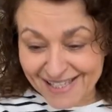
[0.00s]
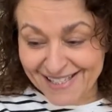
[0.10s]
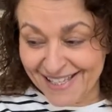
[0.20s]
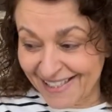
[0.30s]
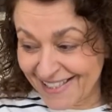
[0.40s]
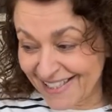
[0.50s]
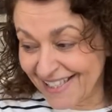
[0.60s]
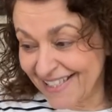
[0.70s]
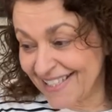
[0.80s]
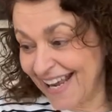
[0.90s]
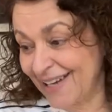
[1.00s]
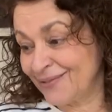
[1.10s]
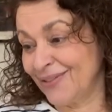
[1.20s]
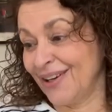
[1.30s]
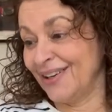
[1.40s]
listening to this
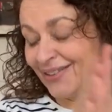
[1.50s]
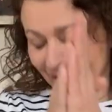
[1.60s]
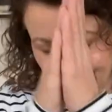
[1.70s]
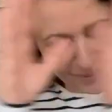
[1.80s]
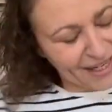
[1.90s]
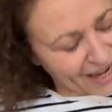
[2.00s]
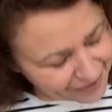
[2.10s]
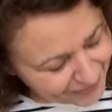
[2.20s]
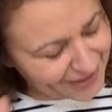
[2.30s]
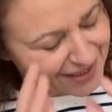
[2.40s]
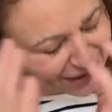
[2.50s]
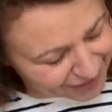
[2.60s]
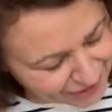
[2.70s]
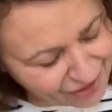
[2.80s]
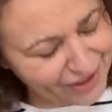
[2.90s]
advert and then I'd been having this
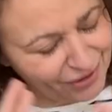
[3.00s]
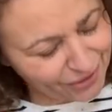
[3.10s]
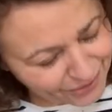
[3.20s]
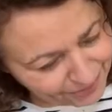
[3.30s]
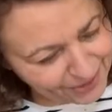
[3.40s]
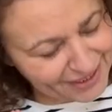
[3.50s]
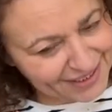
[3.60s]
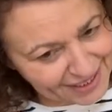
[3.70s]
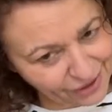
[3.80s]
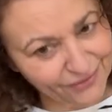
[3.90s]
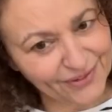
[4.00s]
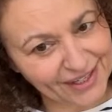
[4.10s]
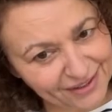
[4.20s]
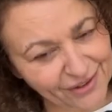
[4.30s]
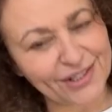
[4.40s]
dialogue with myself. And
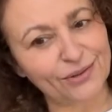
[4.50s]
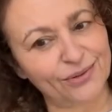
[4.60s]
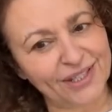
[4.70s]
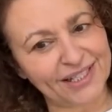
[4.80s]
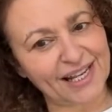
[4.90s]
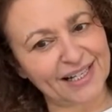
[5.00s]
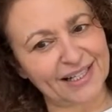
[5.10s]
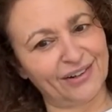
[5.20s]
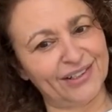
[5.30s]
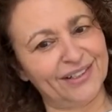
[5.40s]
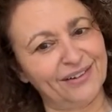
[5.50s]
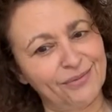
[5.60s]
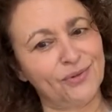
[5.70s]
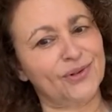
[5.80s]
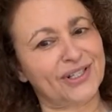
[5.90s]
then I saw this headline and
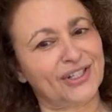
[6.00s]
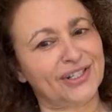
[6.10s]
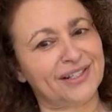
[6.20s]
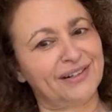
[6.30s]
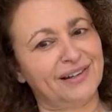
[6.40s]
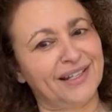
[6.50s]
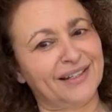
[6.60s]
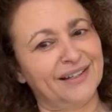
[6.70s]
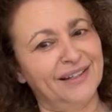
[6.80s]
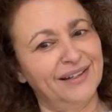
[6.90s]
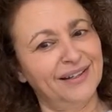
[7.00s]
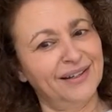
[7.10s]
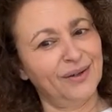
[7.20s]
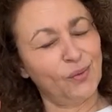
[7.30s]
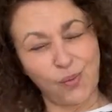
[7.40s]
I was just like,
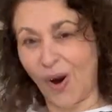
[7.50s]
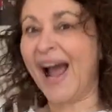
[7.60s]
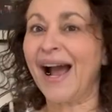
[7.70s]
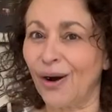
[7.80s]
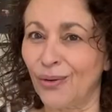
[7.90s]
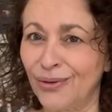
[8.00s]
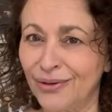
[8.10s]
wow.